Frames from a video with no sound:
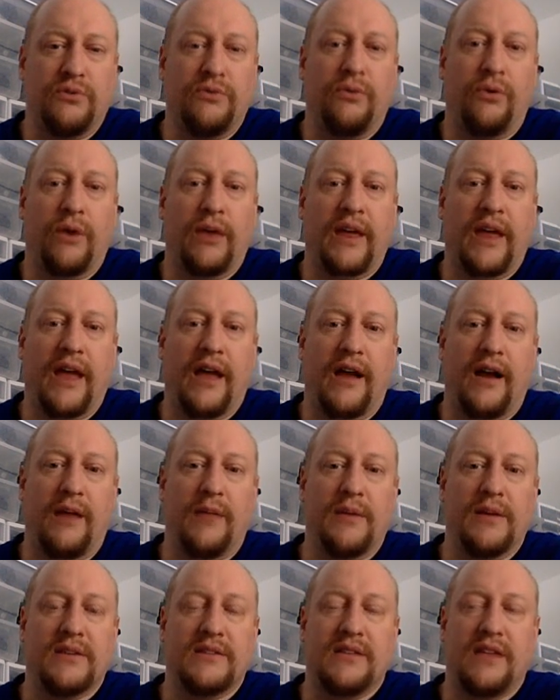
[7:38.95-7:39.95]
40k
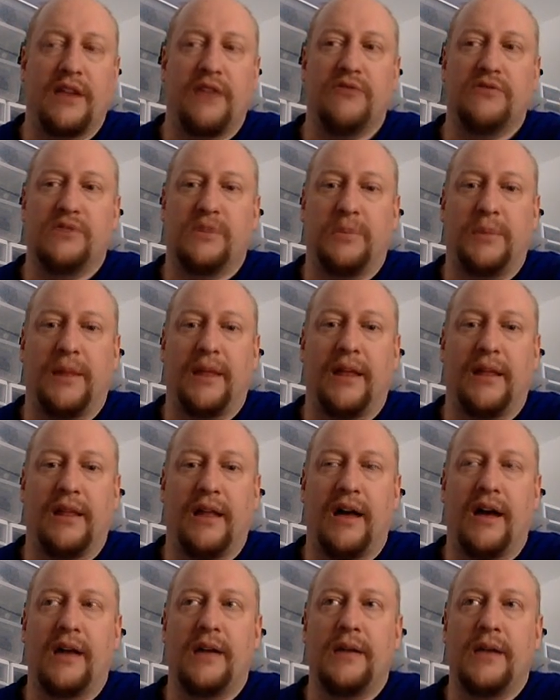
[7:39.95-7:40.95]
armies that I used to play a
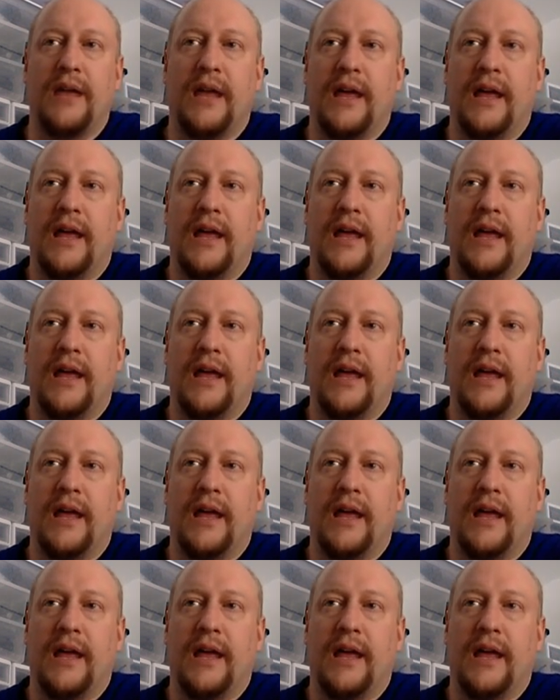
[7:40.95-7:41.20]
lot.